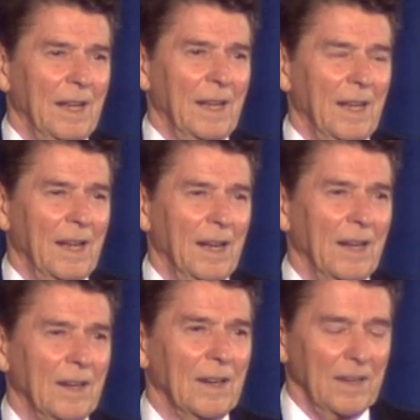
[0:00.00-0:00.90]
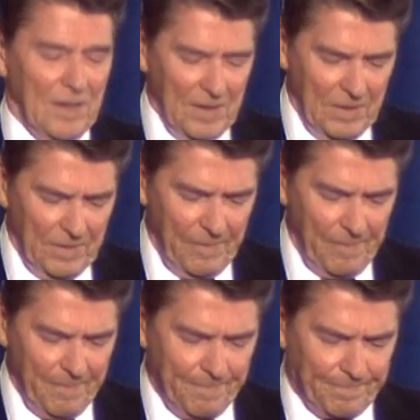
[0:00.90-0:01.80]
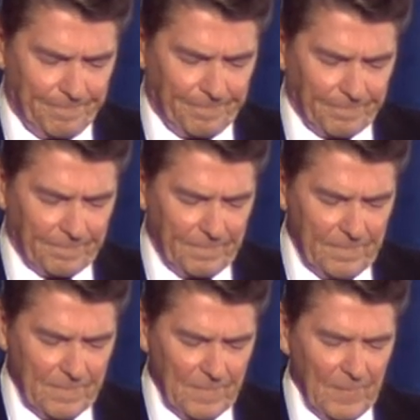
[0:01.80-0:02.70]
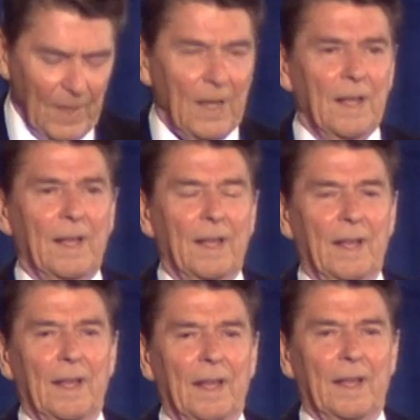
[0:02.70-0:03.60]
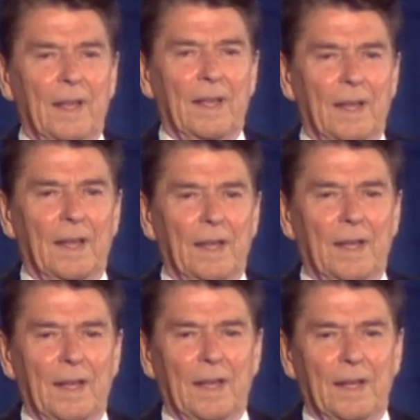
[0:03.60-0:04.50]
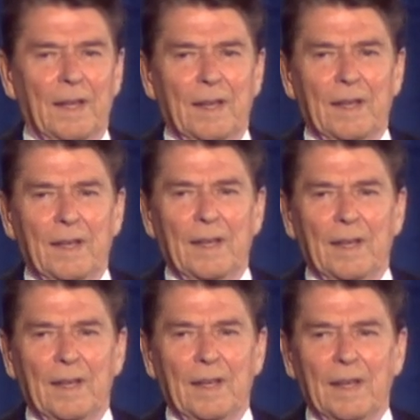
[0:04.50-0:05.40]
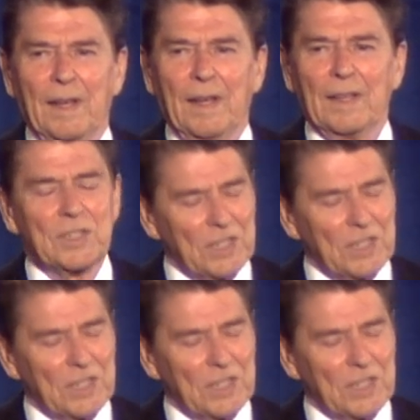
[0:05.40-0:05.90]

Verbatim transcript: And